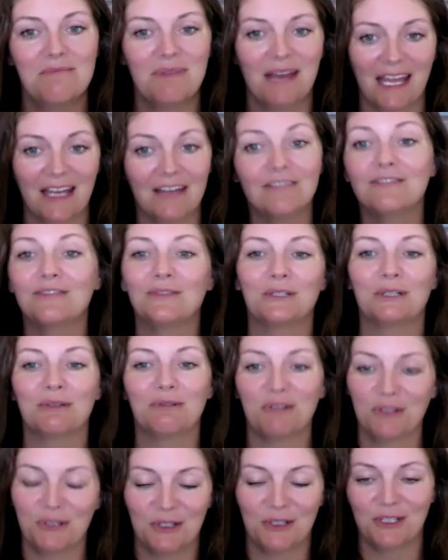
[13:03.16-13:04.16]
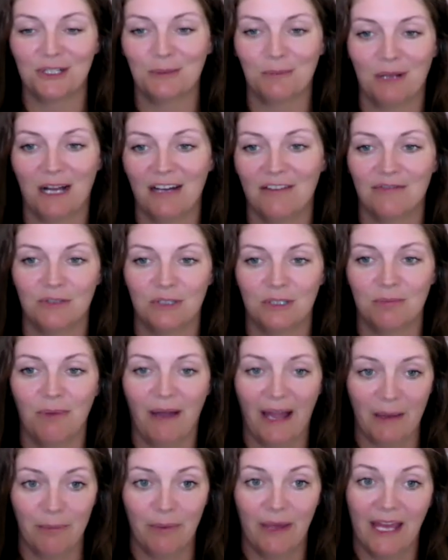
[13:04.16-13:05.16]
paying for a recruiting platform
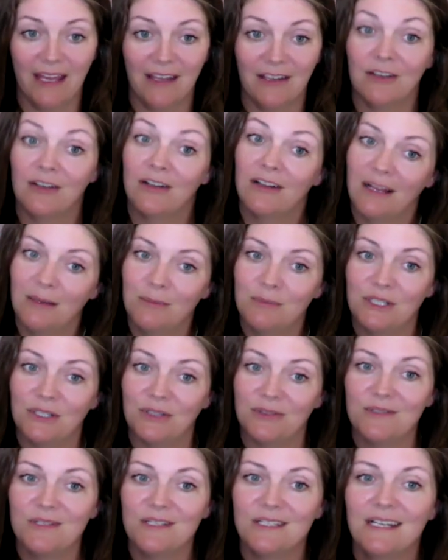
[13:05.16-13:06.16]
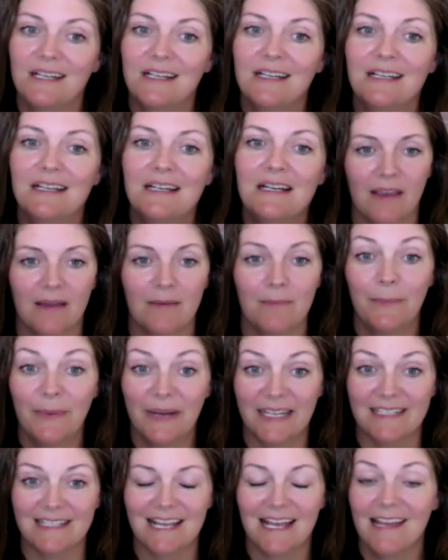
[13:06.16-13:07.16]
by paying your club dues,
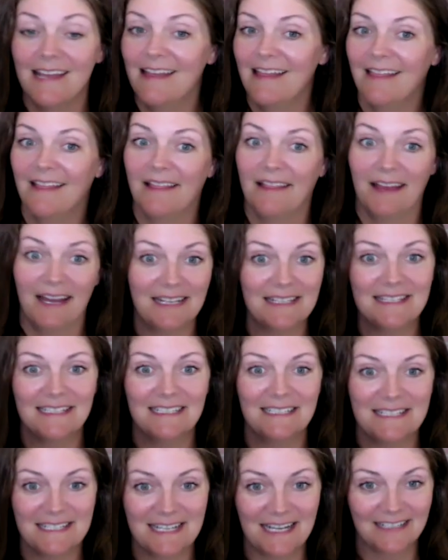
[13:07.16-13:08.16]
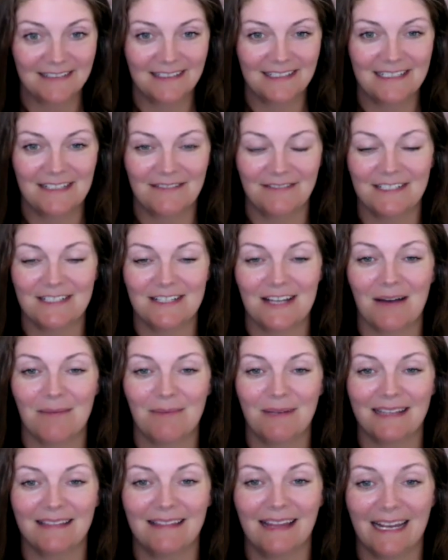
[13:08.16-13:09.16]
but that's an entirely different
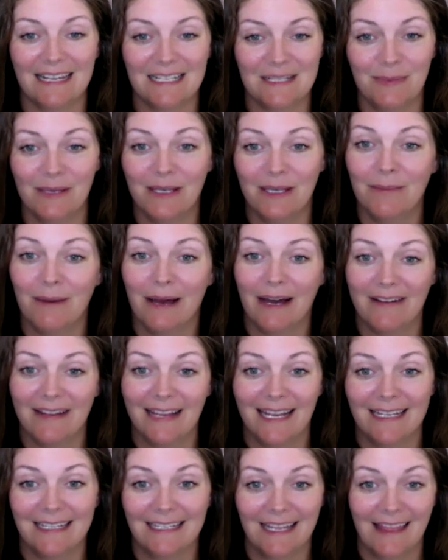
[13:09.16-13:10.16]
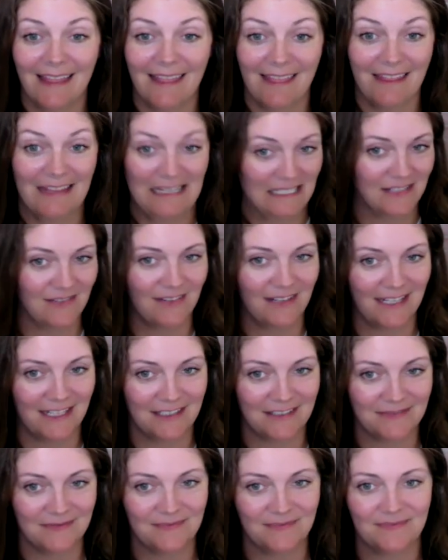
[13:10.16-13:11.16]
topic that I speak about in this video.
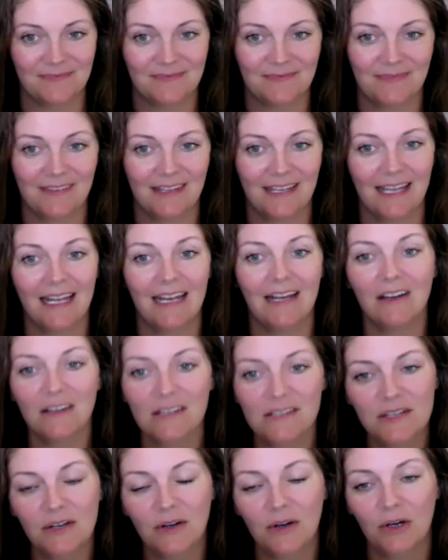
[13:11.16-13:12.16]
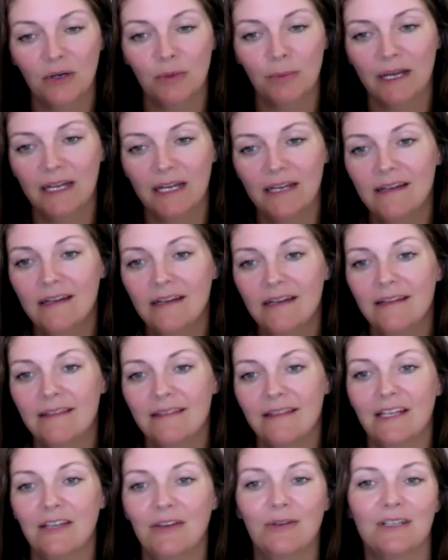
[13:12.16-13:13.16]
And I also hope
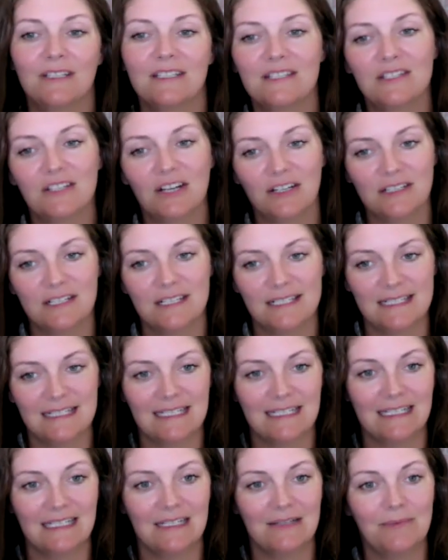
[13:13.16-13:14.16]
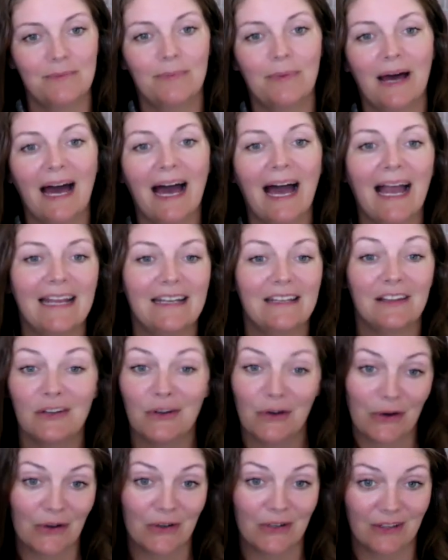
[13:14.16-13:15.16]
that you can start to see behind the
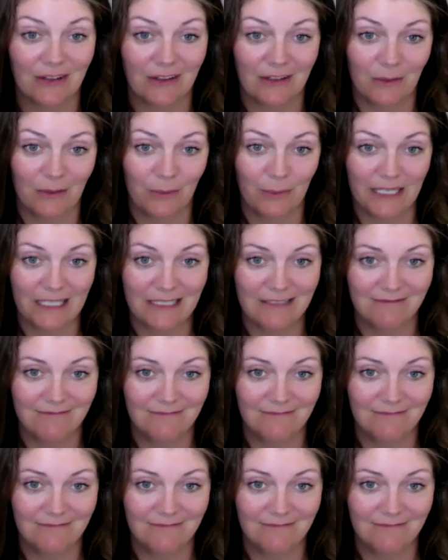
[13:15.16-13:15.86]
curtain a little bit,